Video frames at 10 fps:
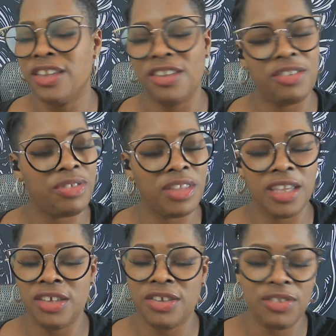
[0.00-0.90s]
you, thank
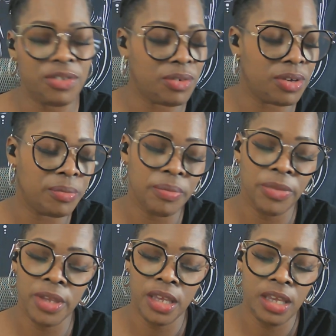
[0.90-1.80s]
you.
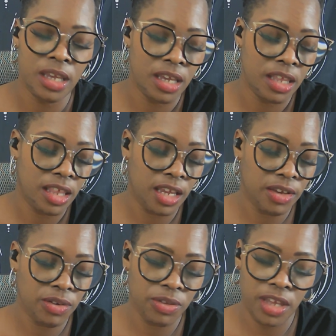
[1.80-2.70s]
Thank
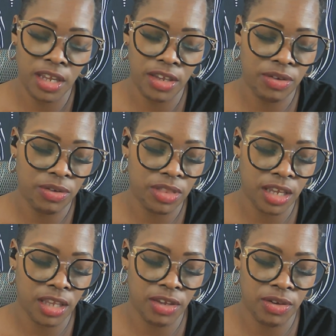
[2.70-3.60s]
you, thank you,
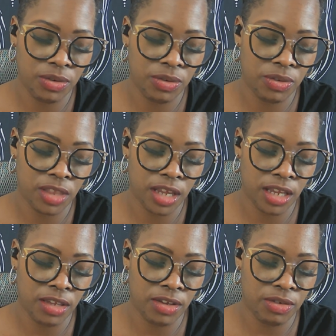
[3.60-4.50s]
thank you,
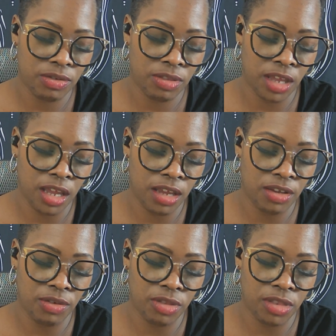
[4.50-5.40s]
thank you, thank
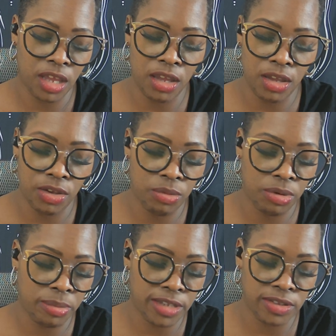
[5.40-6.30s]
you, thank you. What
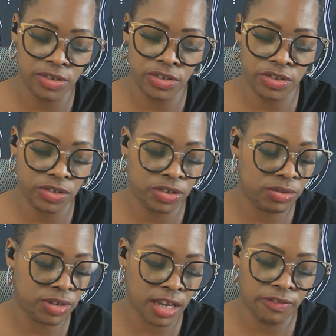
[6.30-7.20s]
messages do you
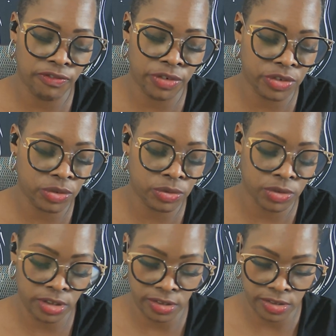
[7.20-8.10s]
have for
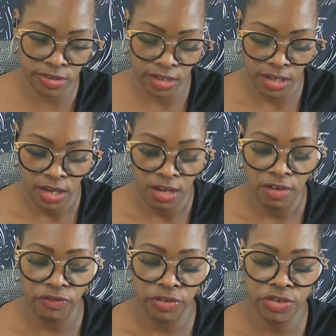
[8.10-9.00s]
Taurus
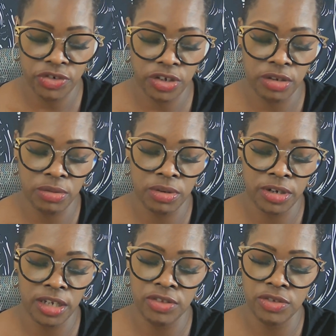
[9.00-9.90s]
for January
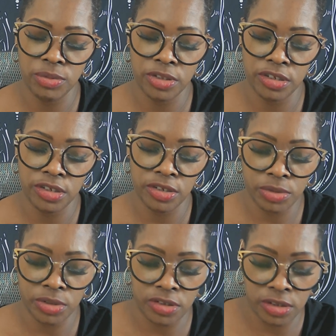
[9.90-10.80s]

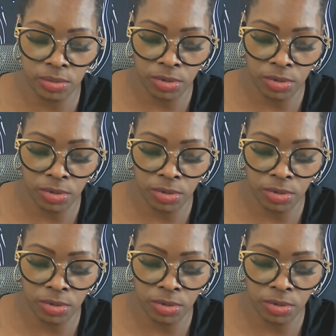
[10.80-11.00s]
2021?